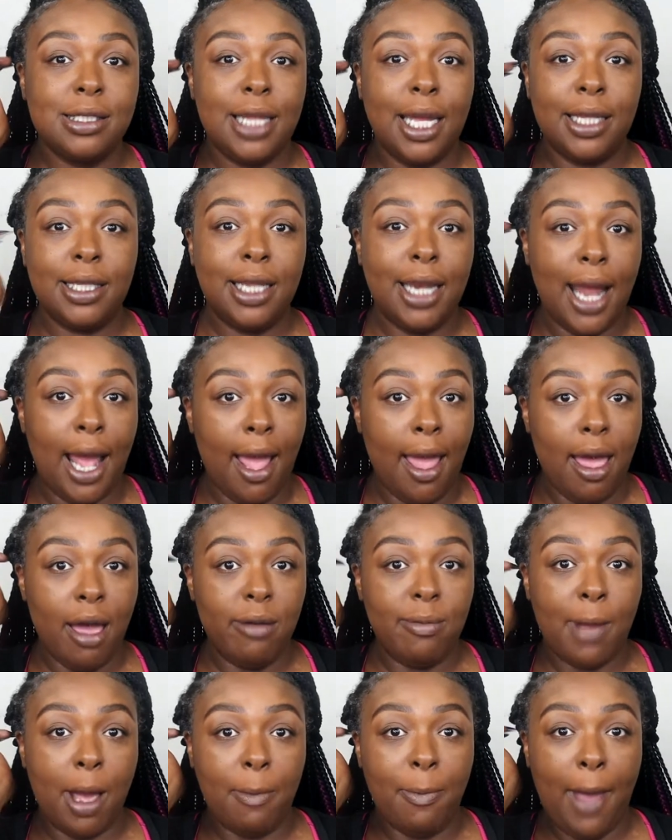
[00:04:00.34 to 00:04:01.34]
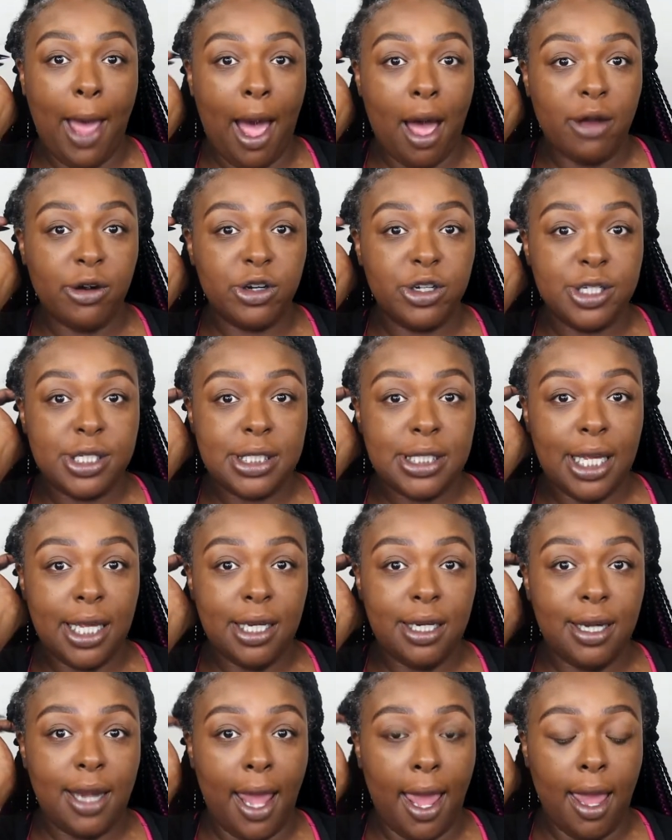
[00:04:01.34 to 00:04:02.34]
now that I have my powder
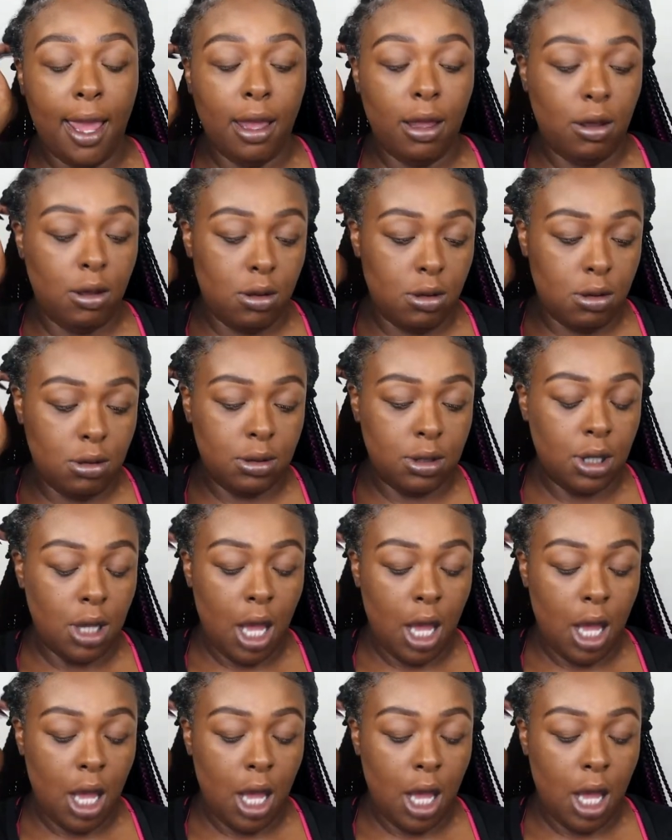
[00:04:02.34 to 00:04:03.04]
set down,